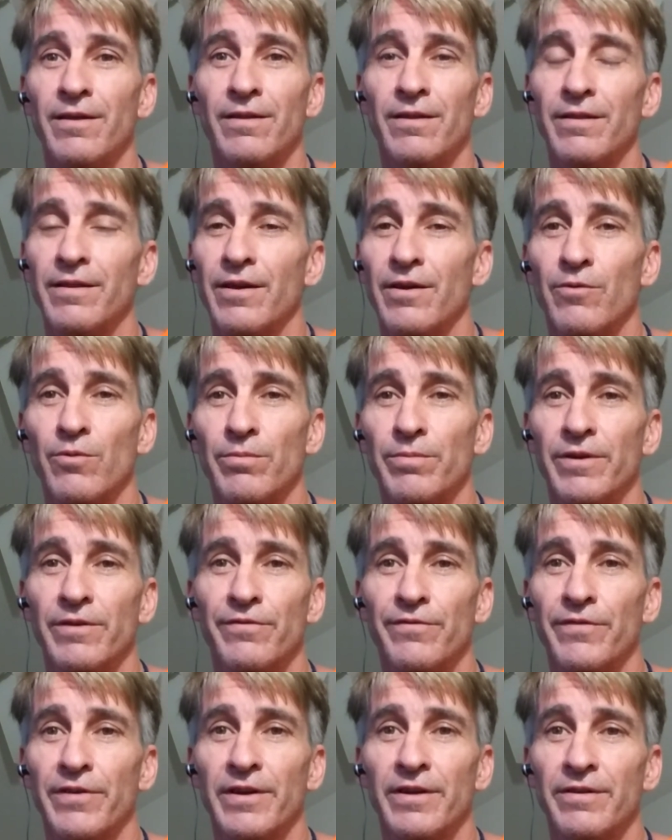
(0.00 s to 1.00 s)
that would be a
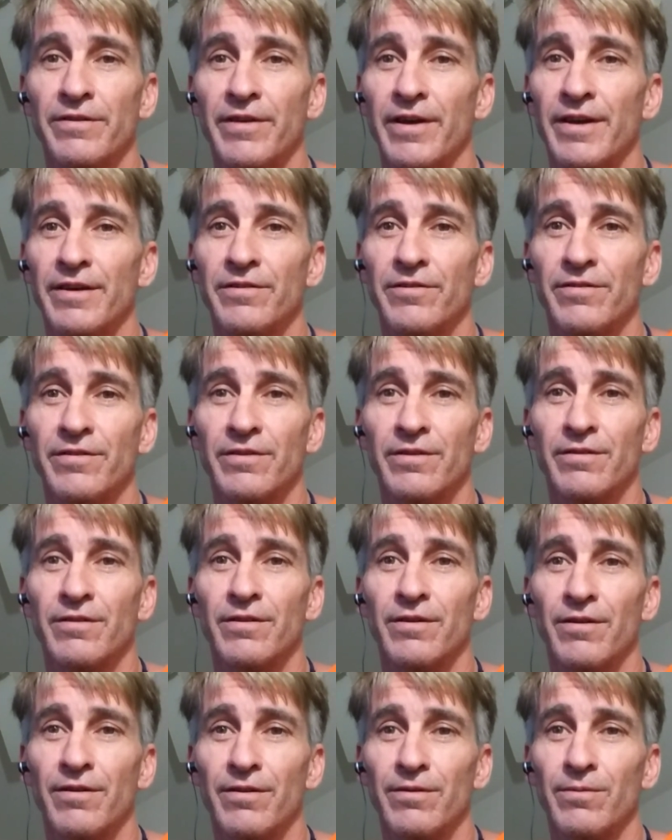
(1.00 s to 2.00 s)
fantastic
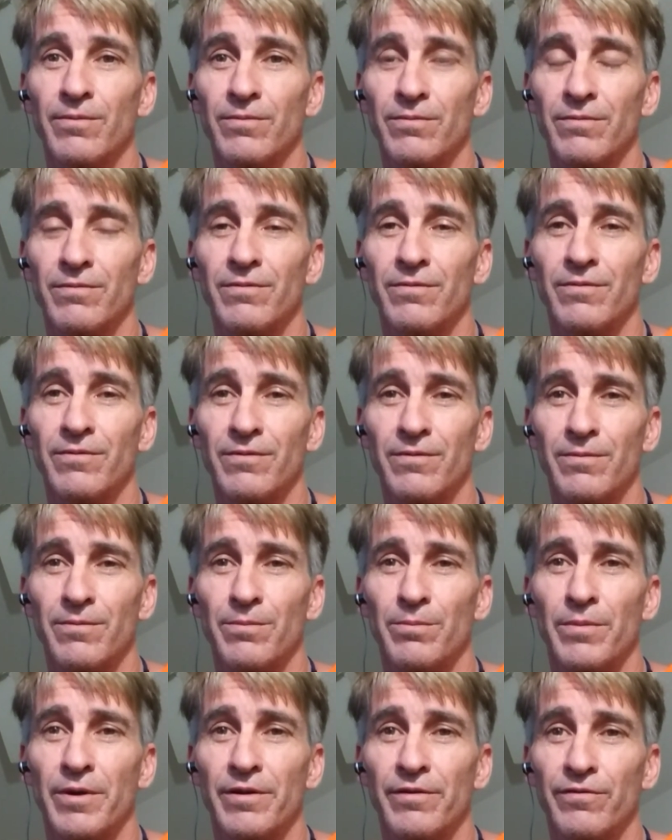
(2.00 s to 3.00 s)

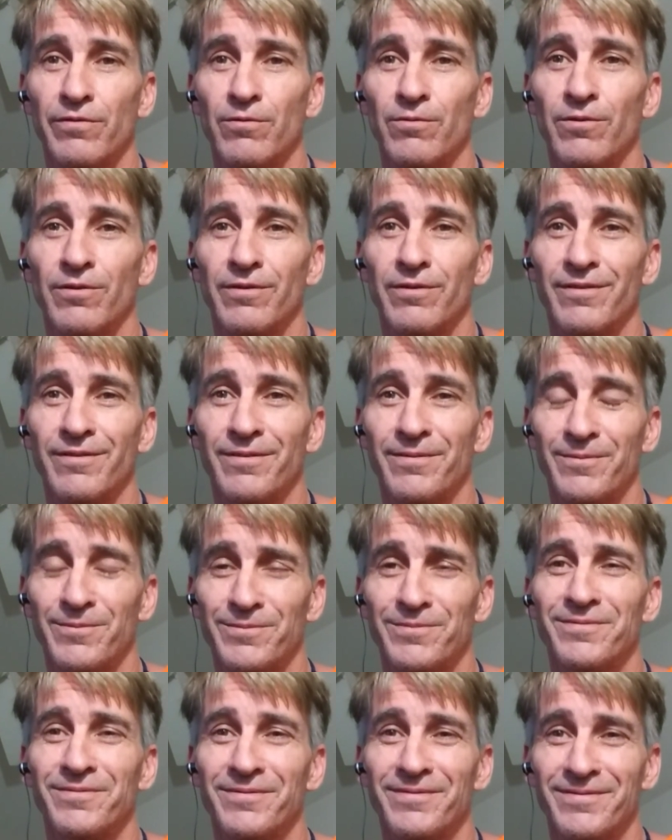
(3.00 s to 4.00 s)
metaphor.
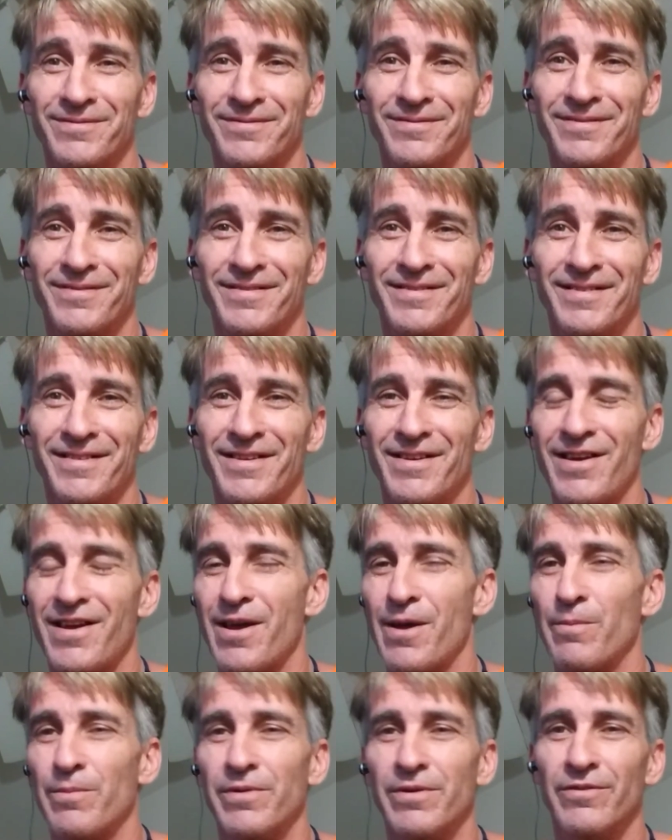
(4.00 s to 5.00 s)

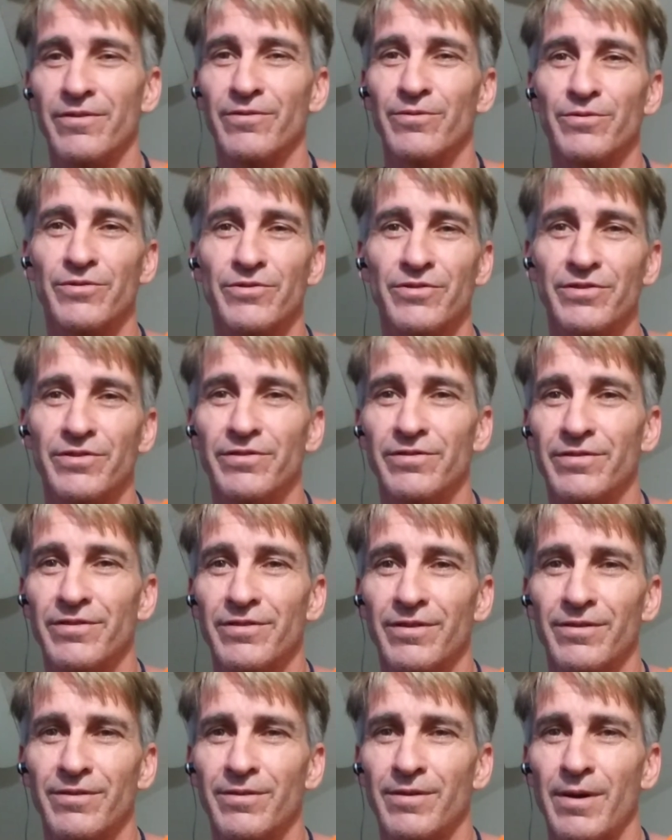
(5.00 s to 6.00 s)
I'm here.
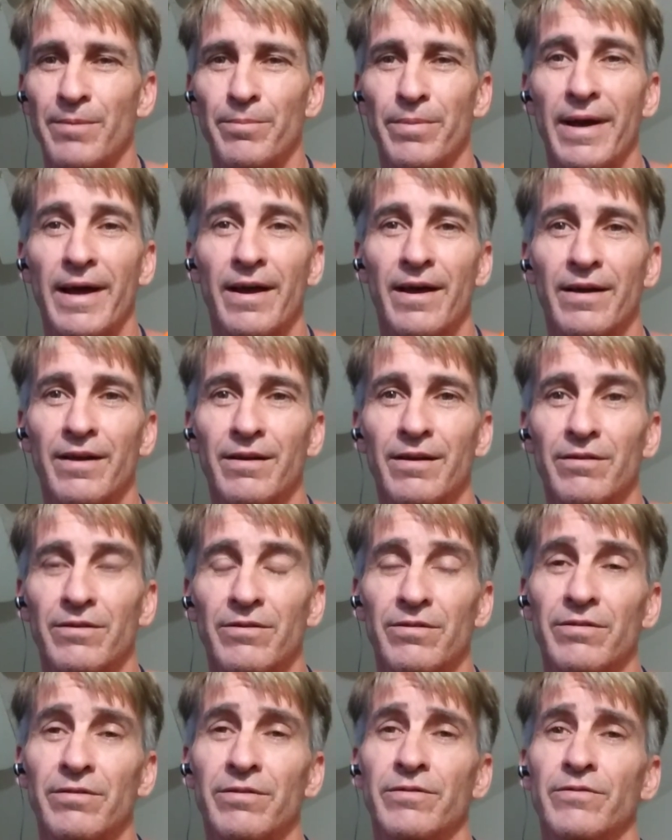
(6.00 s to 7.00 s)
I'm back.
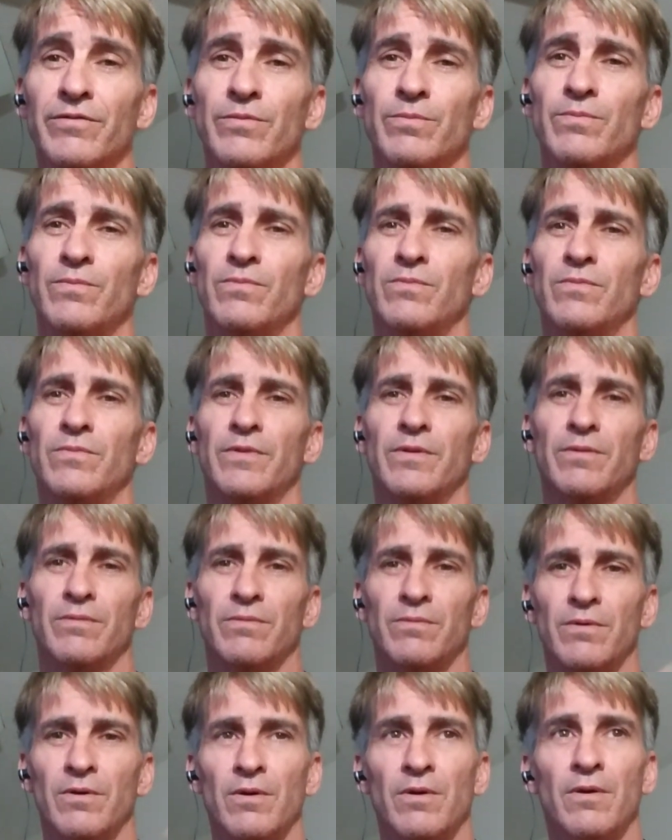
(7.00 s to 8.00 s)
She's
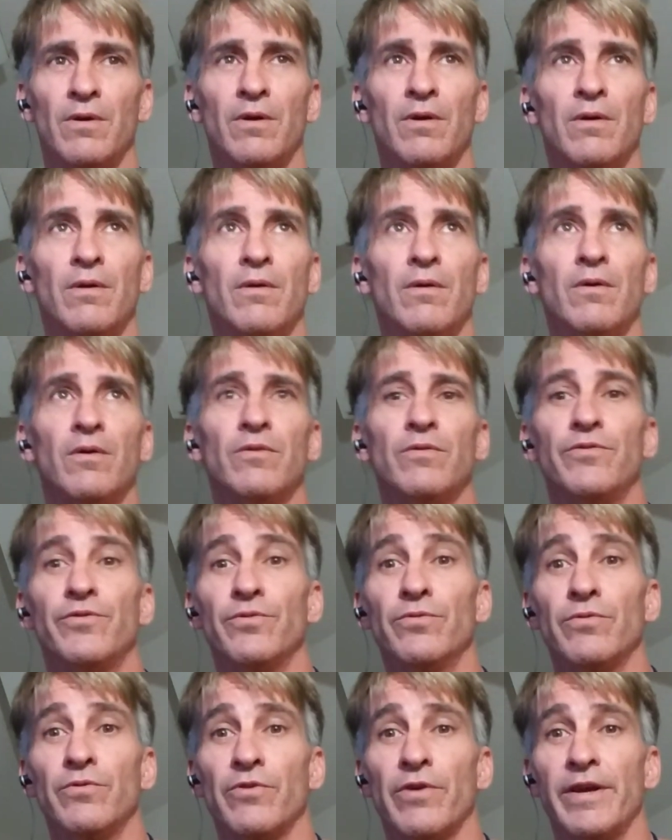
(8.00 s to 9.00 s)

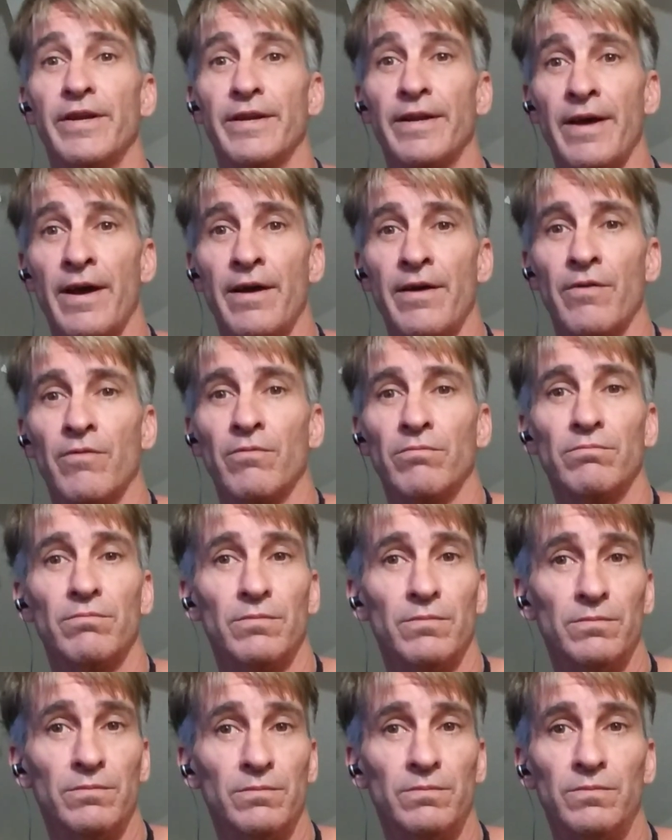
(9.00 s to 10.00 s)
doing great now,
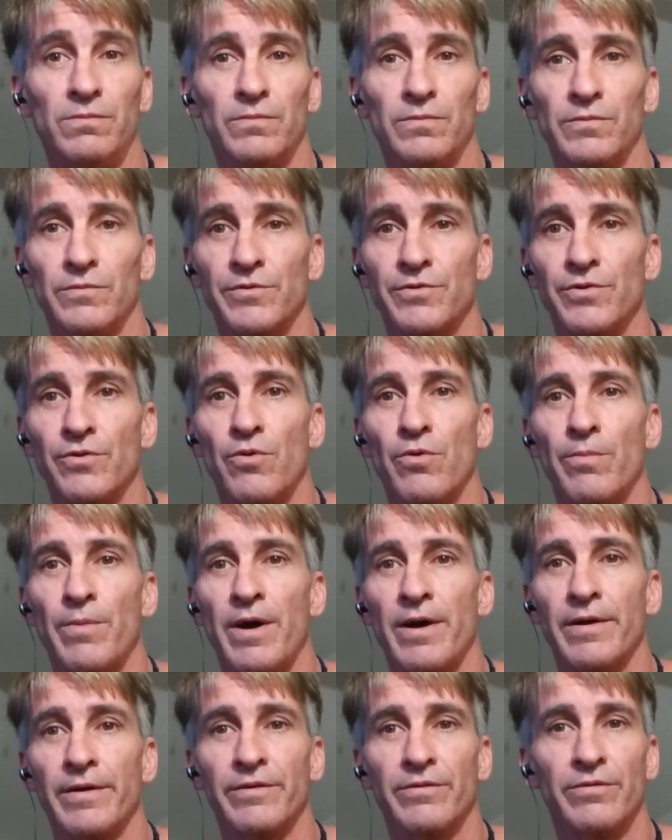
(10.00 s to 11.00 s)
and so am
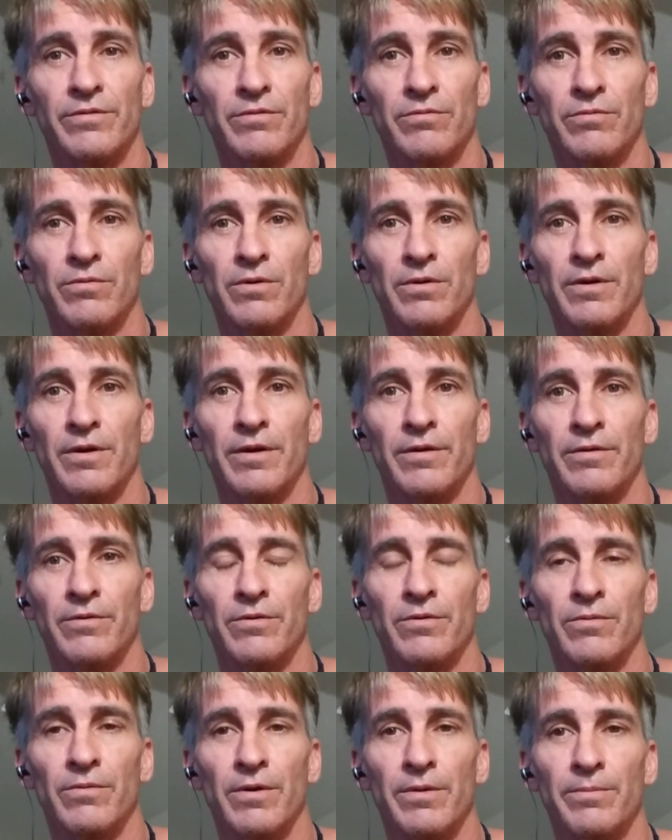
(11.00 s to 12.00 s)
I. So I don't
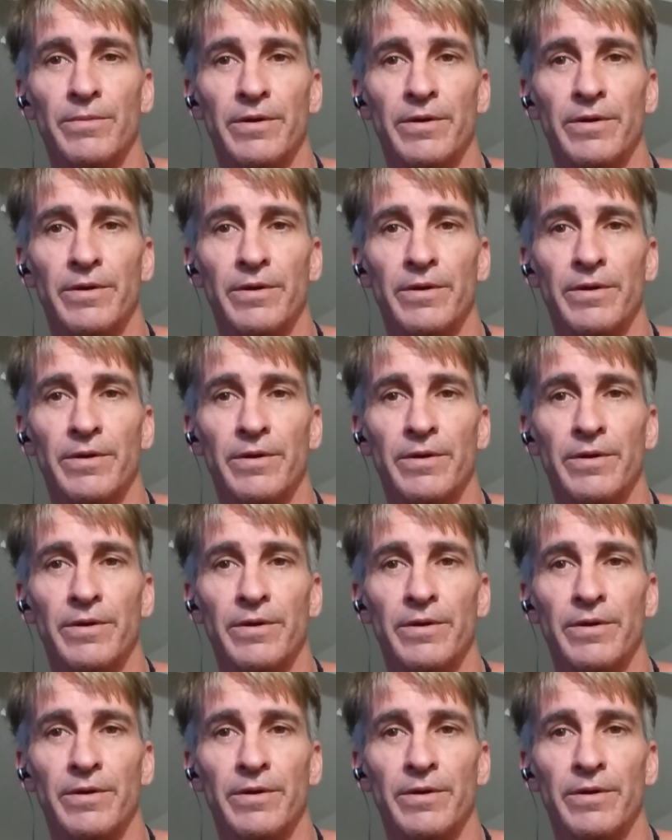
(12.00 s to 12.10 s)
know. I